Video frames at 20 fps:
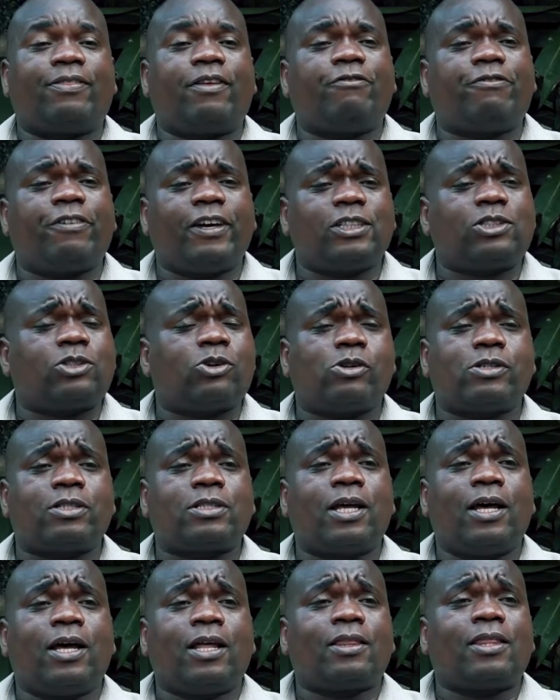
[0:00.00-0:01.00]
the vessels
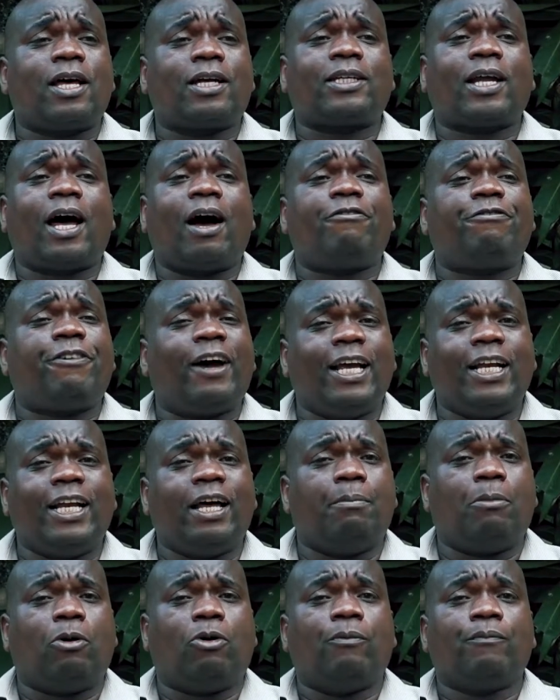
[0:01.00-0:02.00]
that are
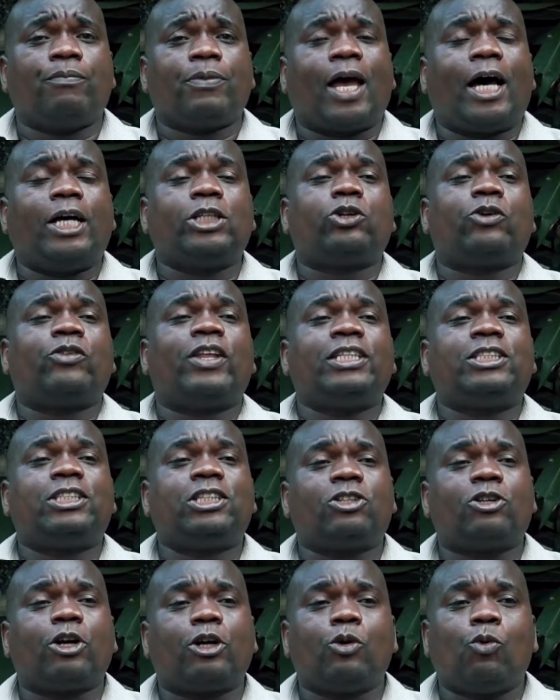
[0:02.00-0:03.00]
available." And so the
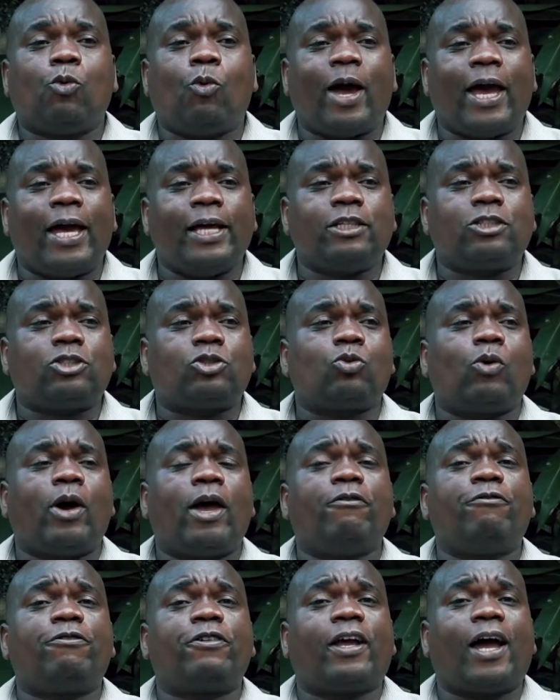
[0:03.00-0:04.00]
children went to
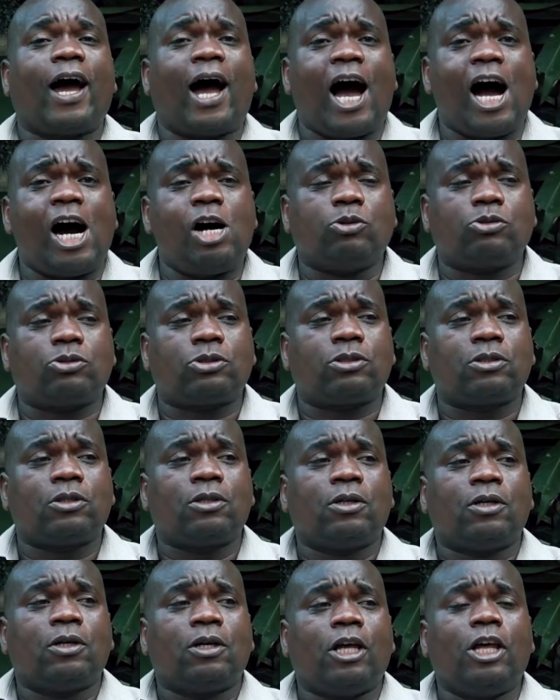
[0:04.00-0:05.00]
every house
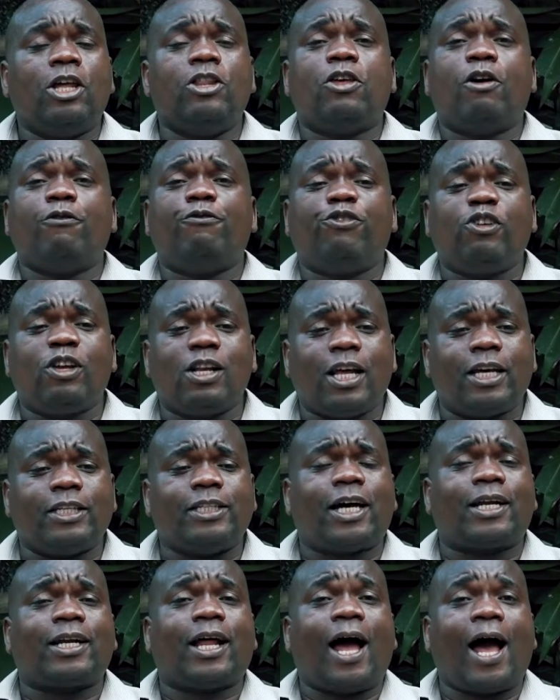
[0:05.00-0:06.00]
in the village
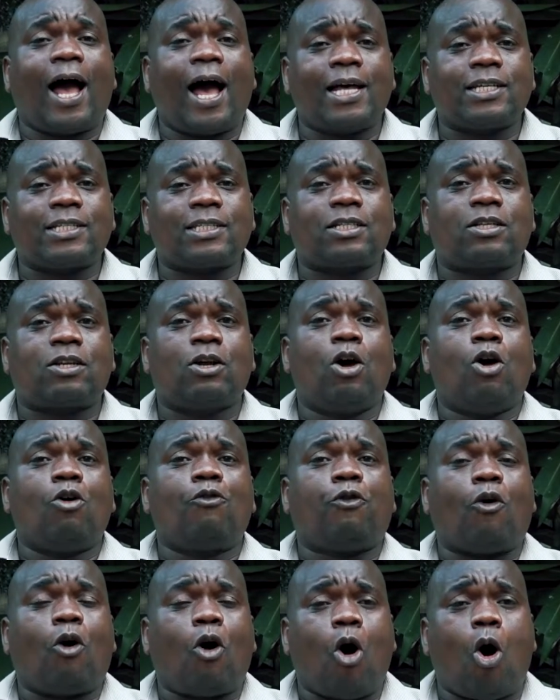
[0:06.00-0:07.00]
and asked
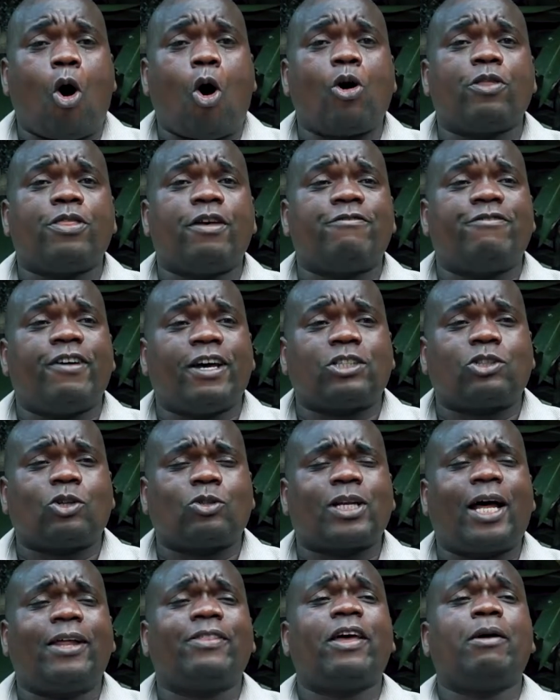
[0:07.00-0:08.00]
for all the
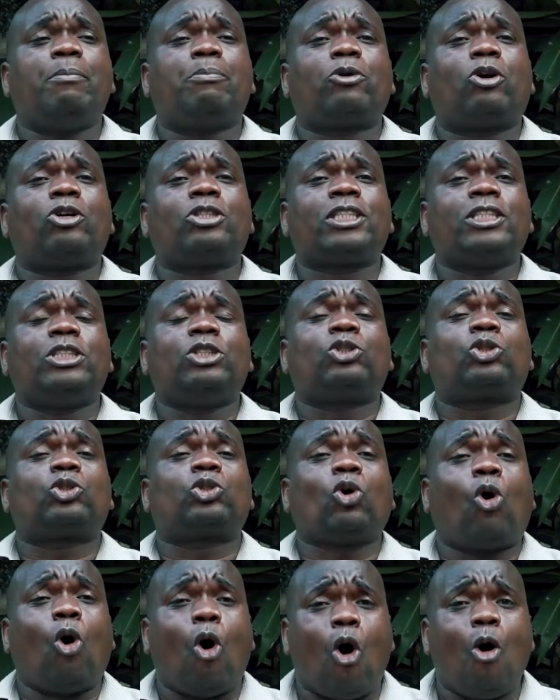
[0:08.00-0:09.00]
vessels. And they brought in
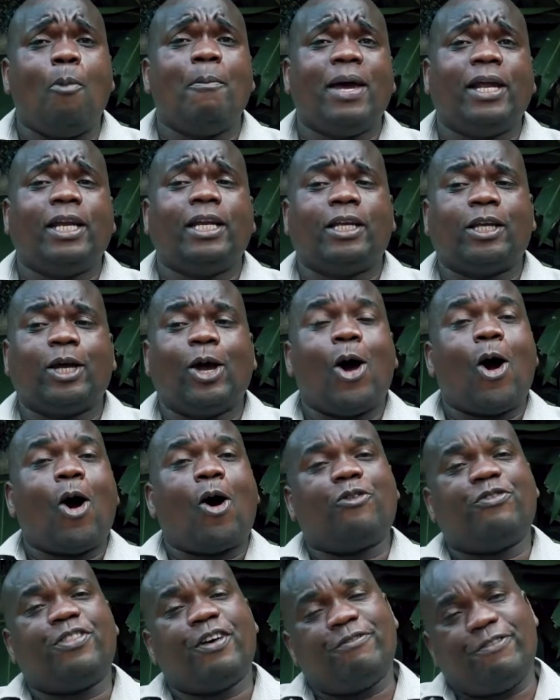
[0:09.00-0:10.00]
so many
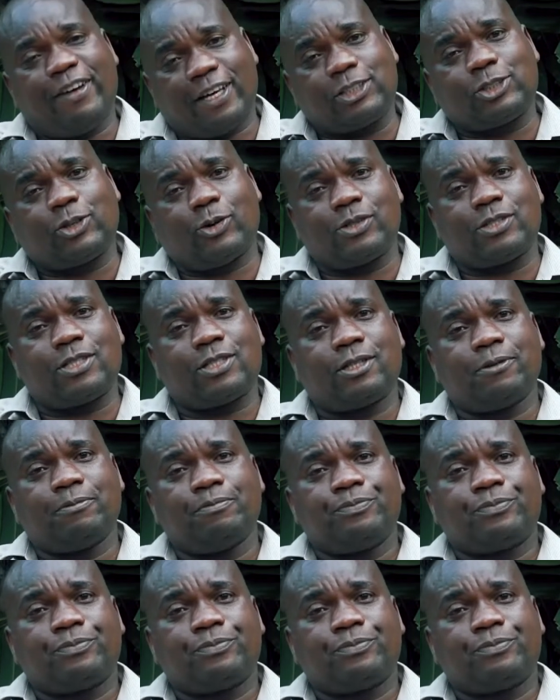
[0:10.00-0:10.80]
of the vessels.